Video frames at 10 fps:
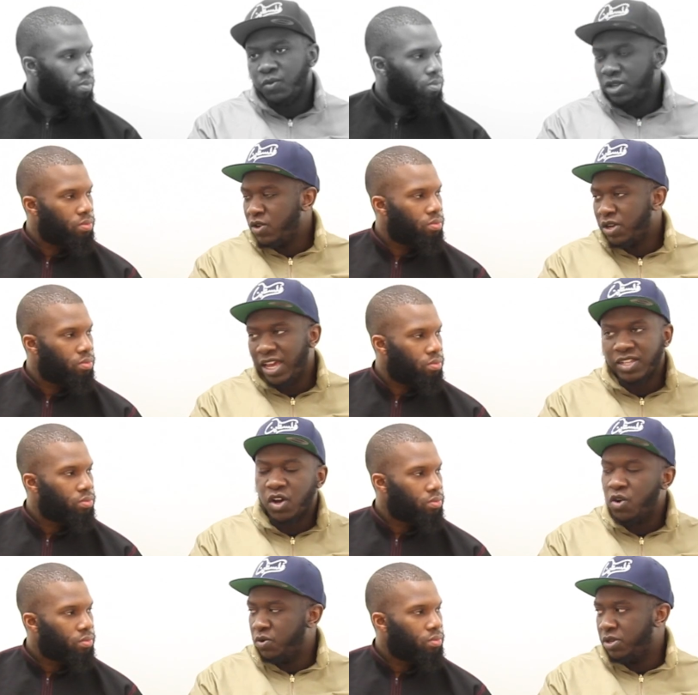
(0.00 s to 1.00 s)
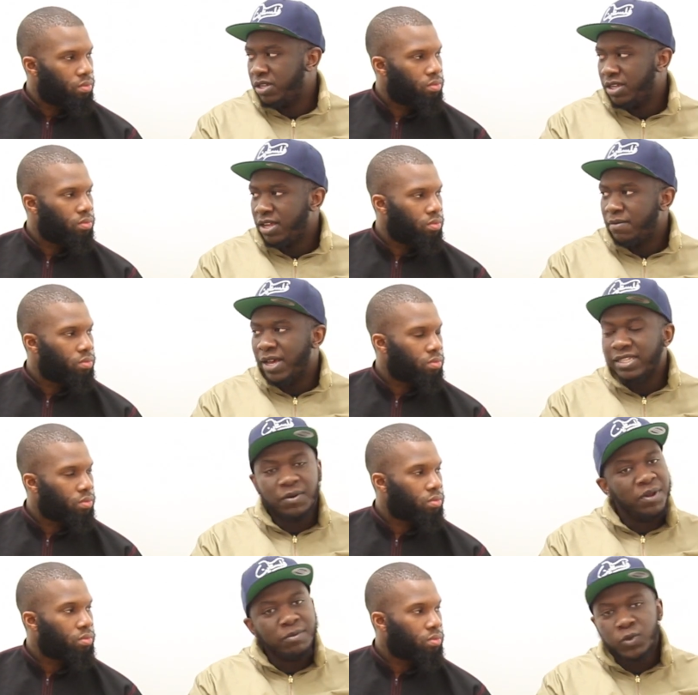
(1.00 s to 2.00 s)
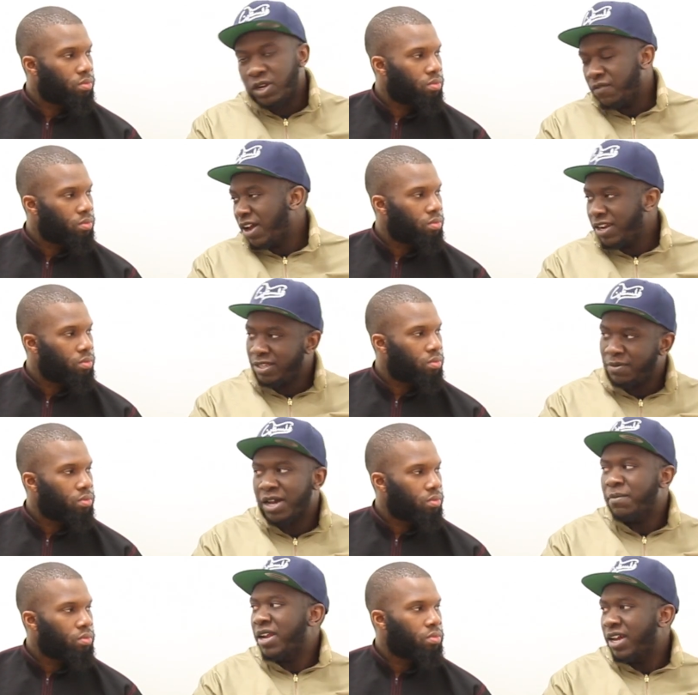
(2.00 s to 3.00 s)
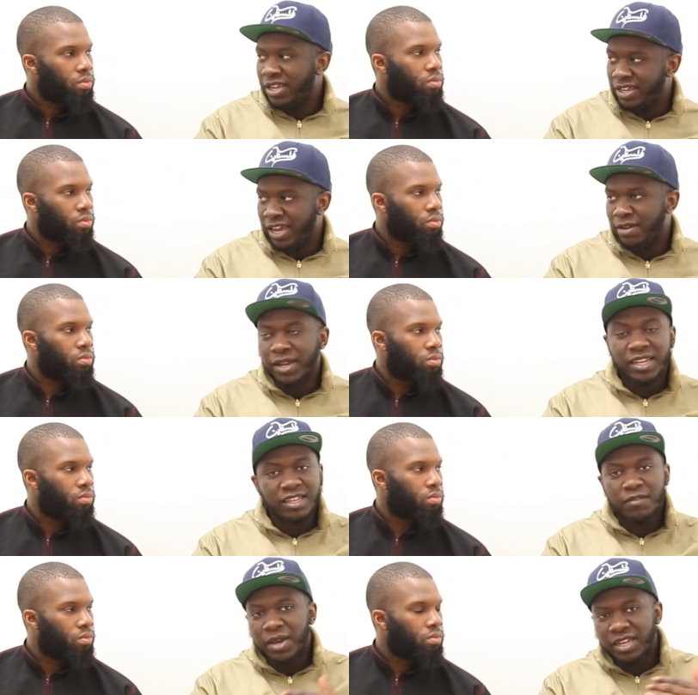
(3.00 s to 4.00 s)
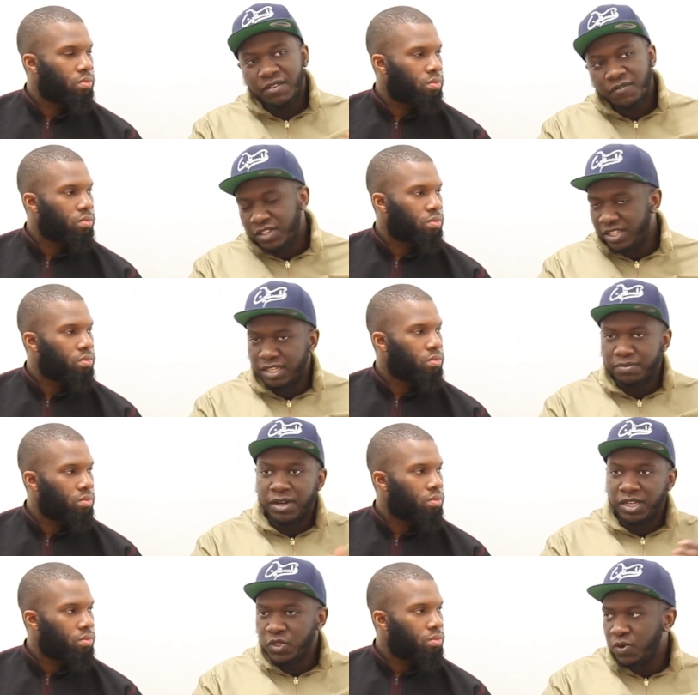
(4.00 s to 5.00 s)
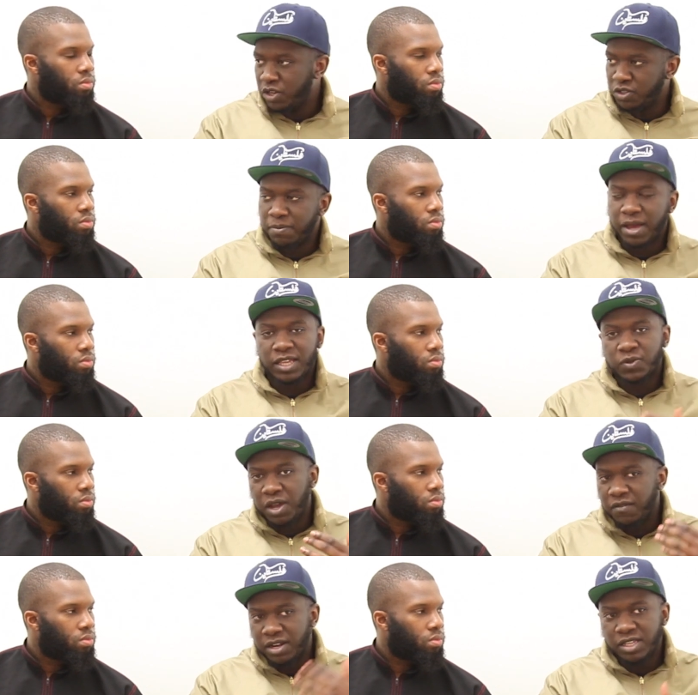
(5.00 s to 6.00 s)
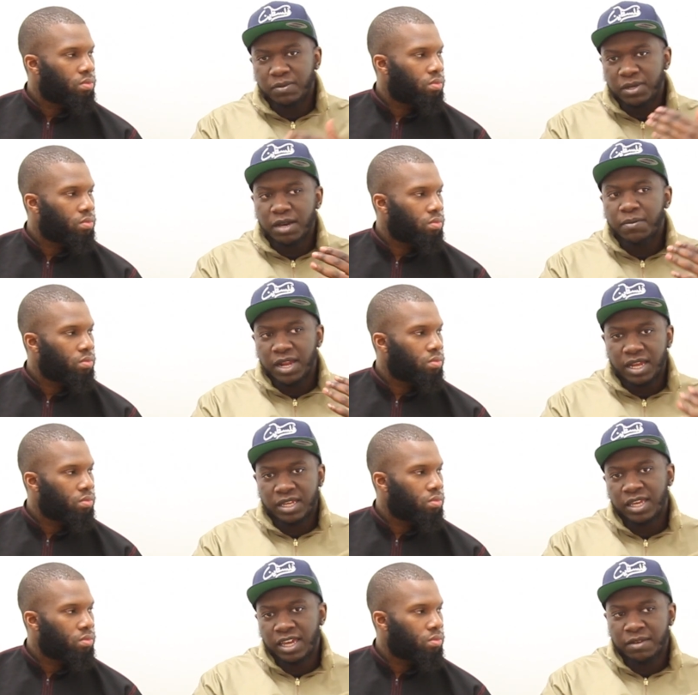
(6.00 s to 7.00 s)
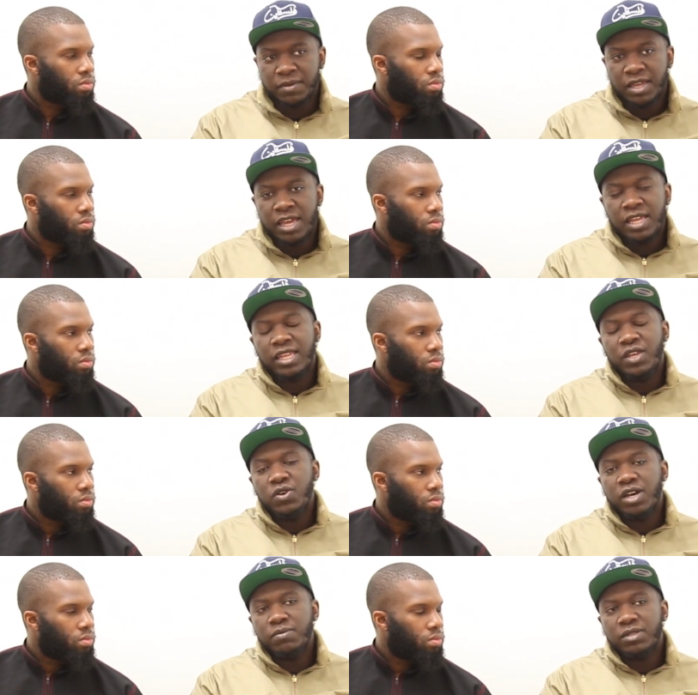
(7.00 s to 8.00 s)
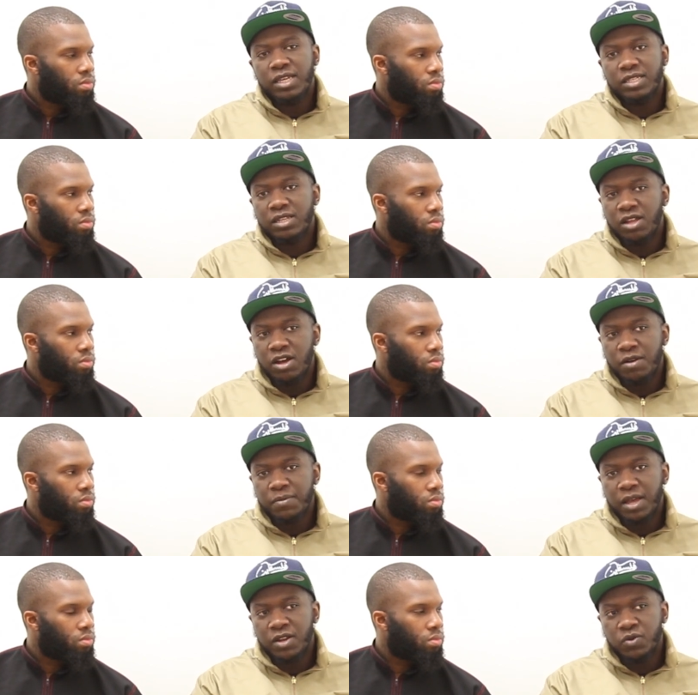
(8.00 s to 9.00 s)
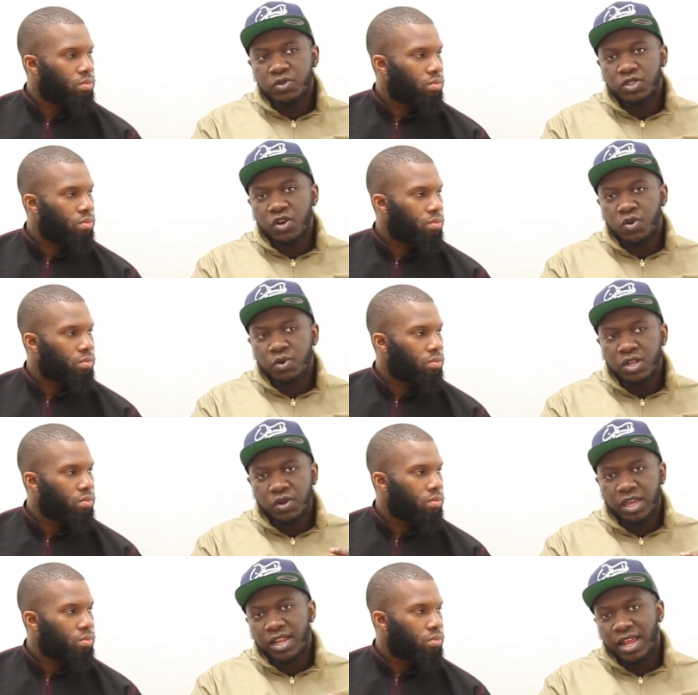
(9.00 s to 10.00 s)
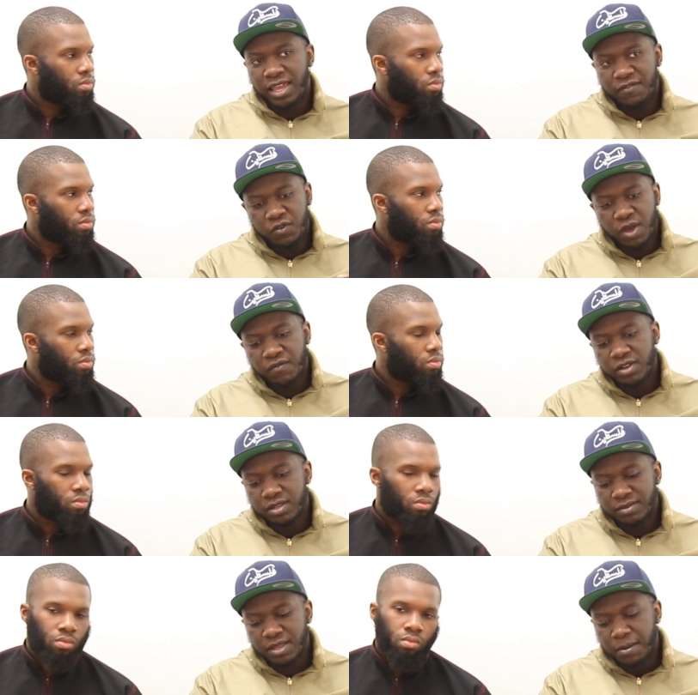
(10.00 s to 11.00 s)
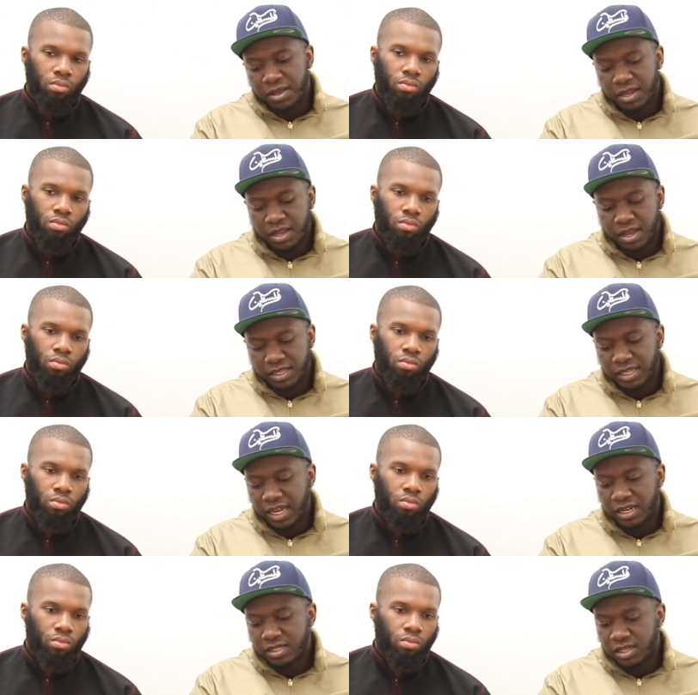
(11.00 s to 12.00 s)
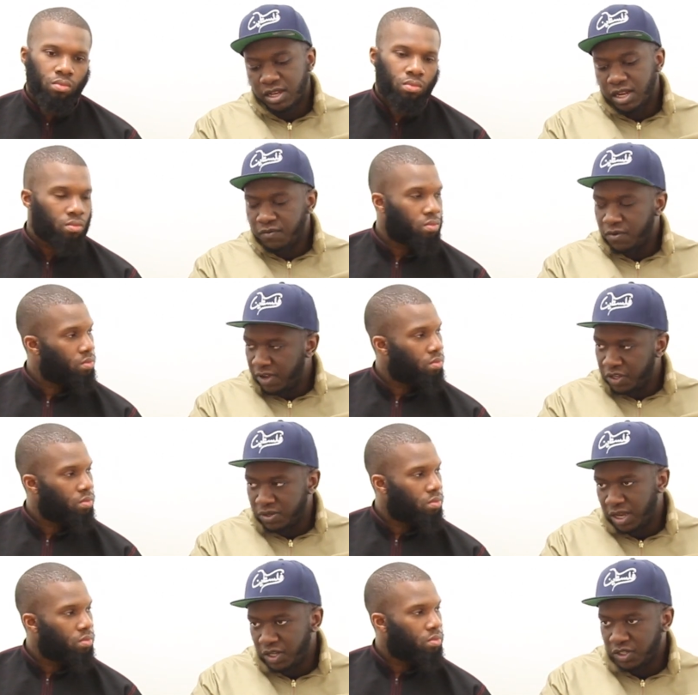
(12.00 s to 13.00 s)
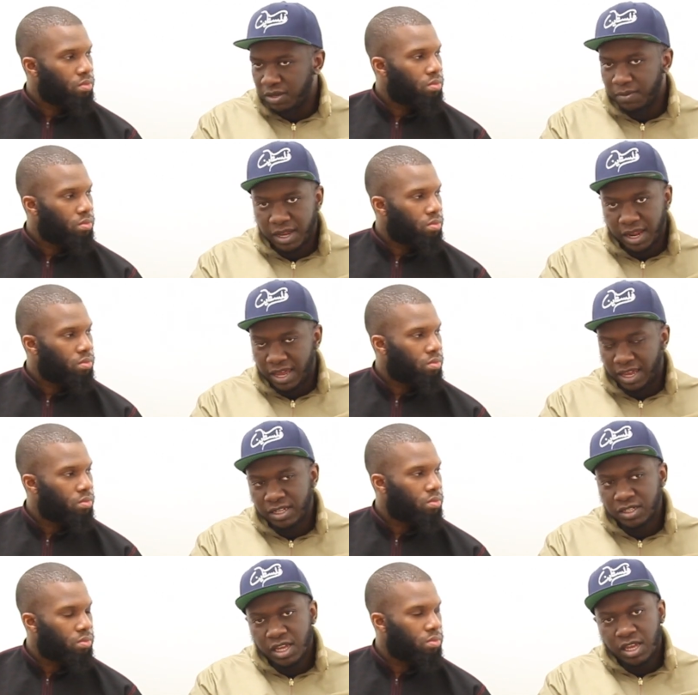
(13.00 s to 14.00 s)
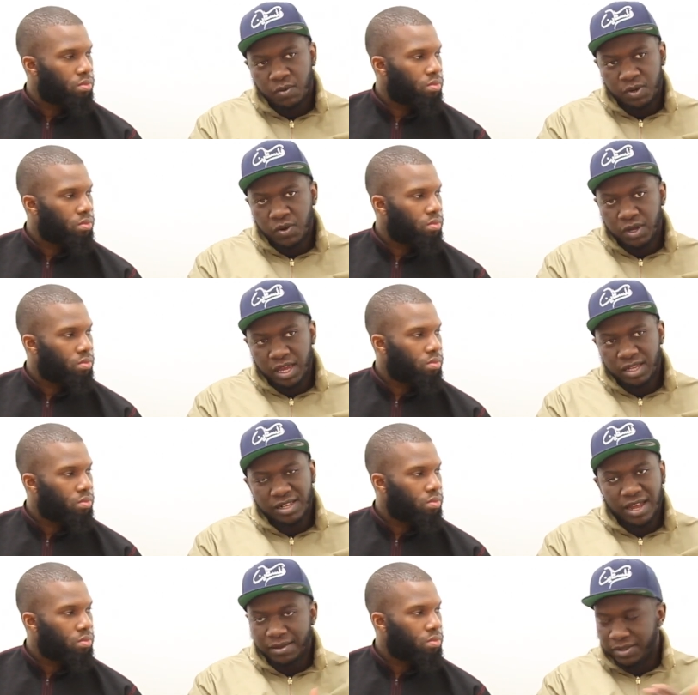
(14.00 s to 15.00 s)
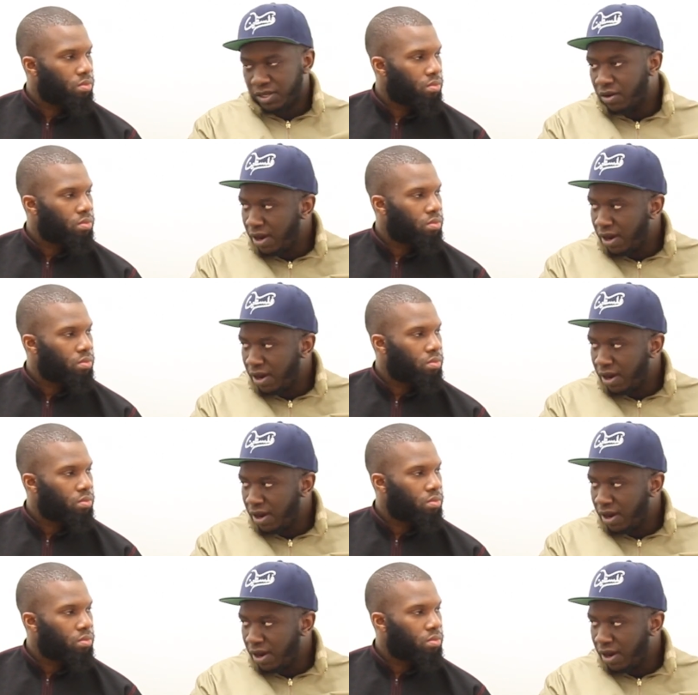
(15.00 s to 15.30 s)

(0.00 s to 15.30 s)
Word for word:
Speaker 1: we look at it as old. Mm. Man, say when I'm 25, I need to be coming out the game. I mm. need to have made this money, 200 bags, whatever. Mm. I need to be coming out the game. Then you come to Islam, and also we look at it like if you haven't uh, attain a certain level of education by that age, mm. we look at it as like it's a